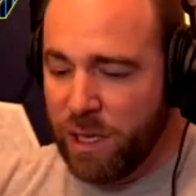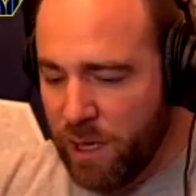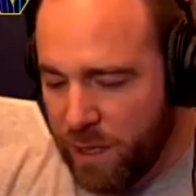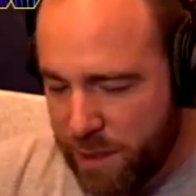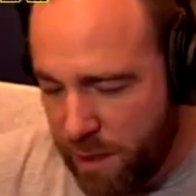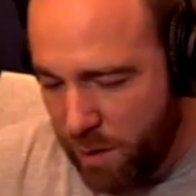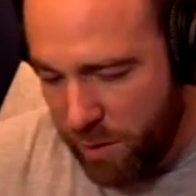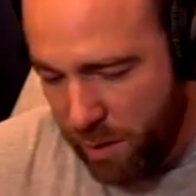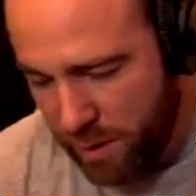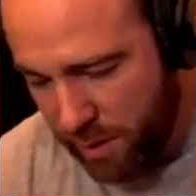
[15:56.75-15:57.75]
So
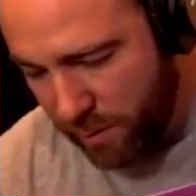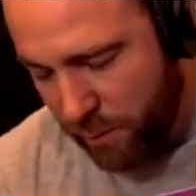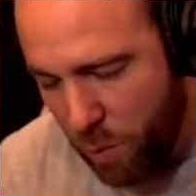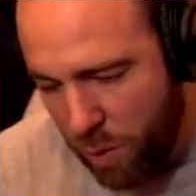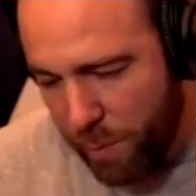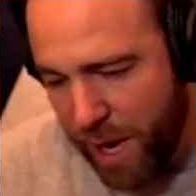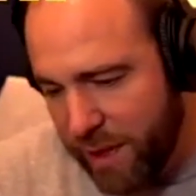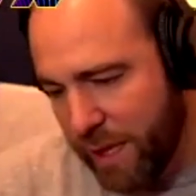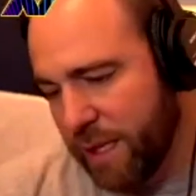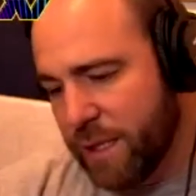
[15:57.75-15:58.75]
those are the 4 main
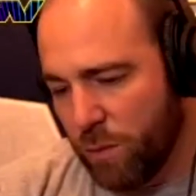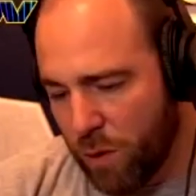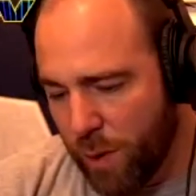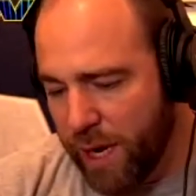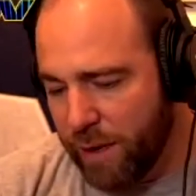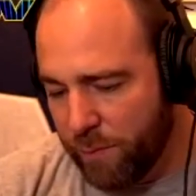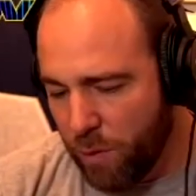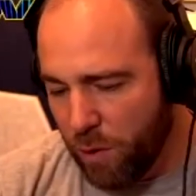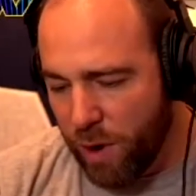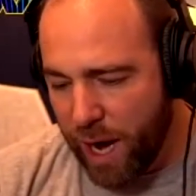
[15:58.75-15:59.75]
things that we're waiting
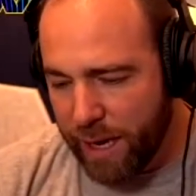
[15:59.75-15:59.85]
for right